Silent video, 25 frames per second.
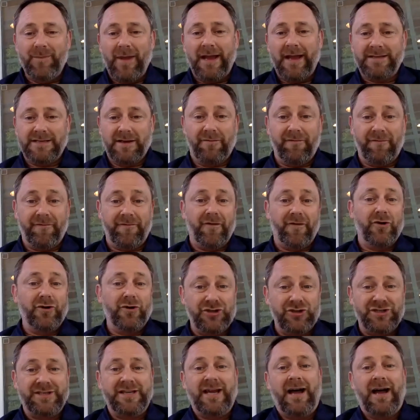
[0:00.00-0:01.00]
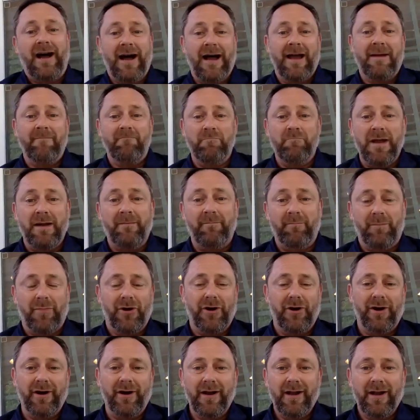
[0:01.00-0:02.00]
as a first time
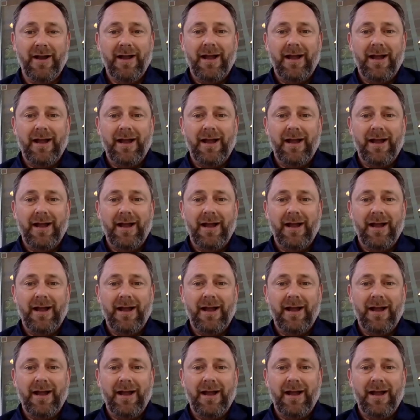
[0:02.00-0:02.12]
member